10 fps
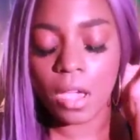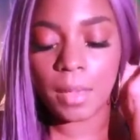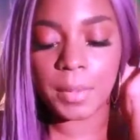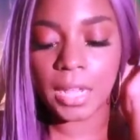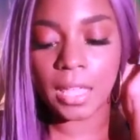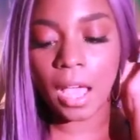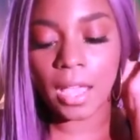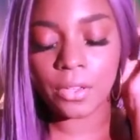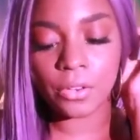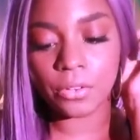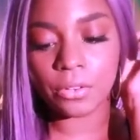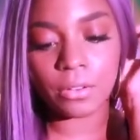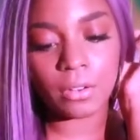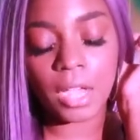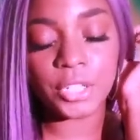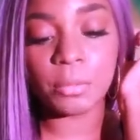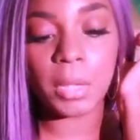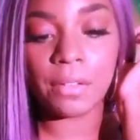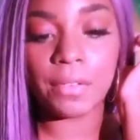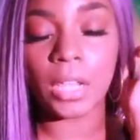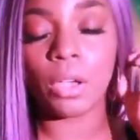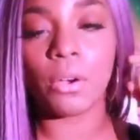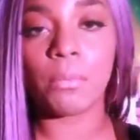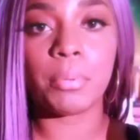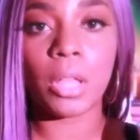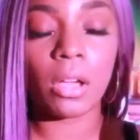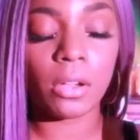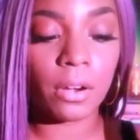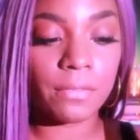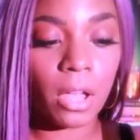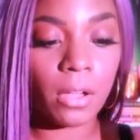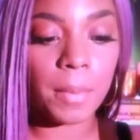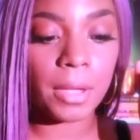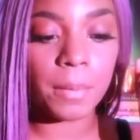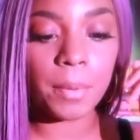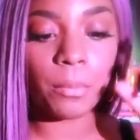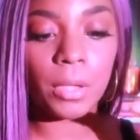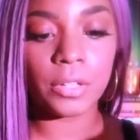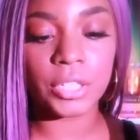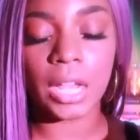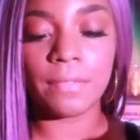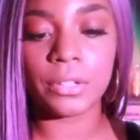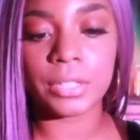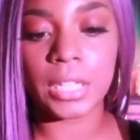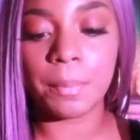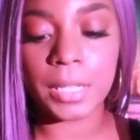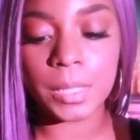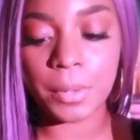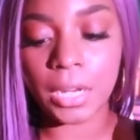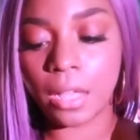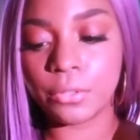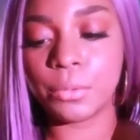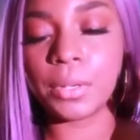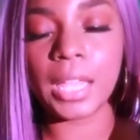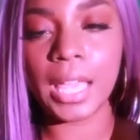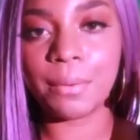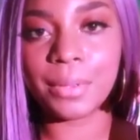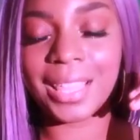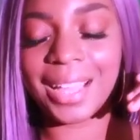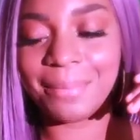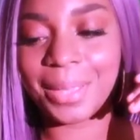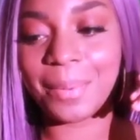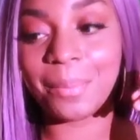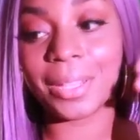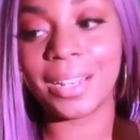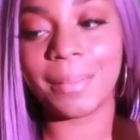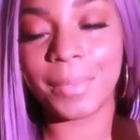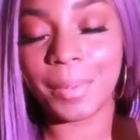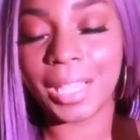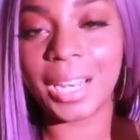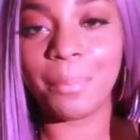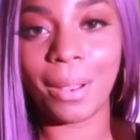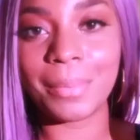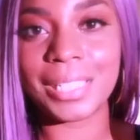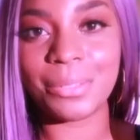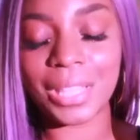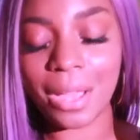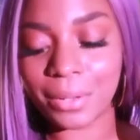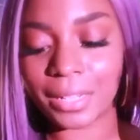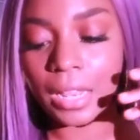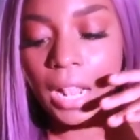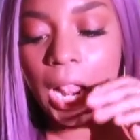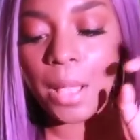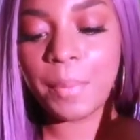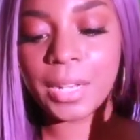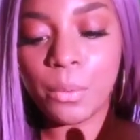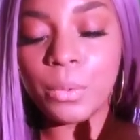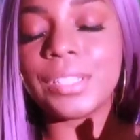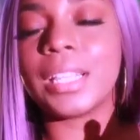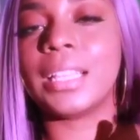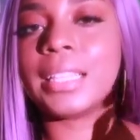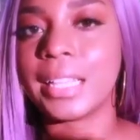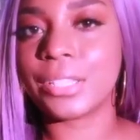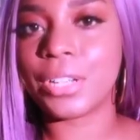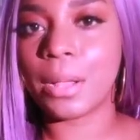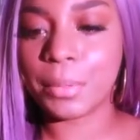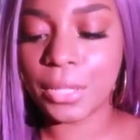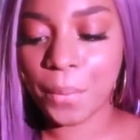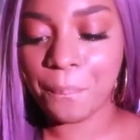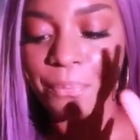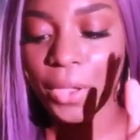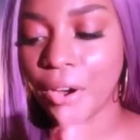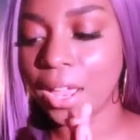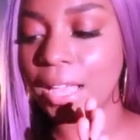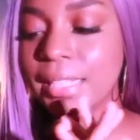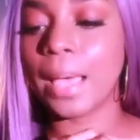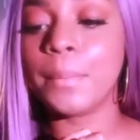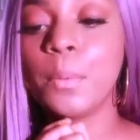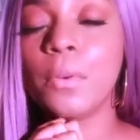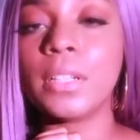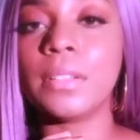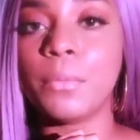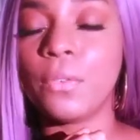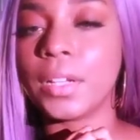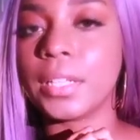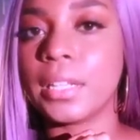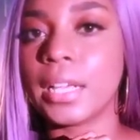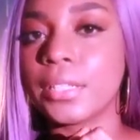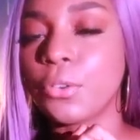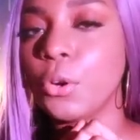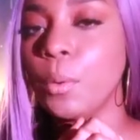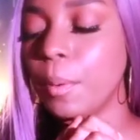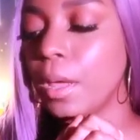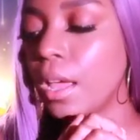I mean, I, I could, I should make a video or a blog or a vlog about it, but we just have little snippets, but I'll do what I can with that maybe, but I'm not making any promises with that one. But I will say that the links are down below. All right, guys, I'm gonna move on, move on to the next group.